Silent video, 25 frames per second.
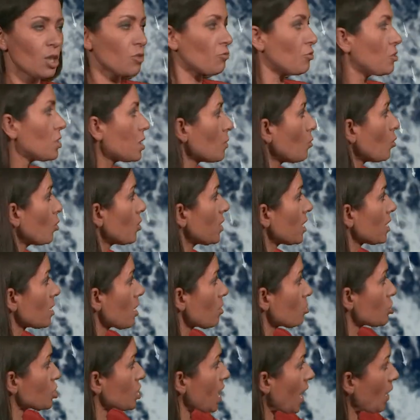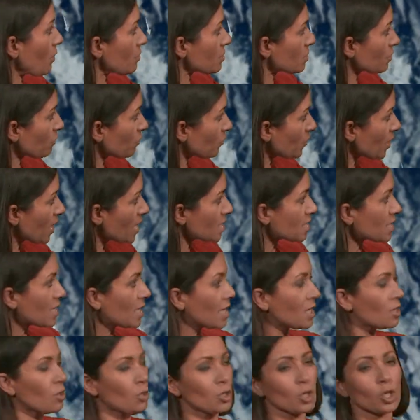Through the morning, those showers feed
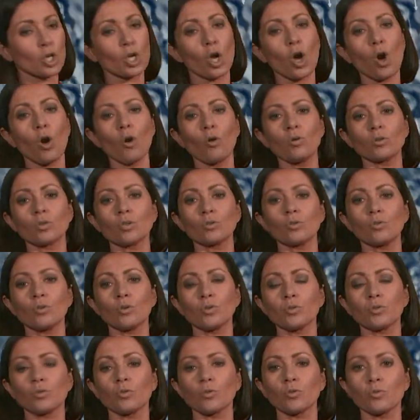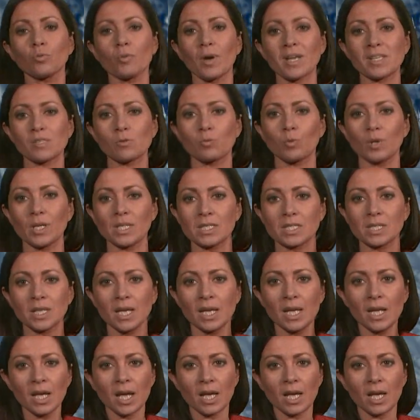in on a cold north-northwest wind,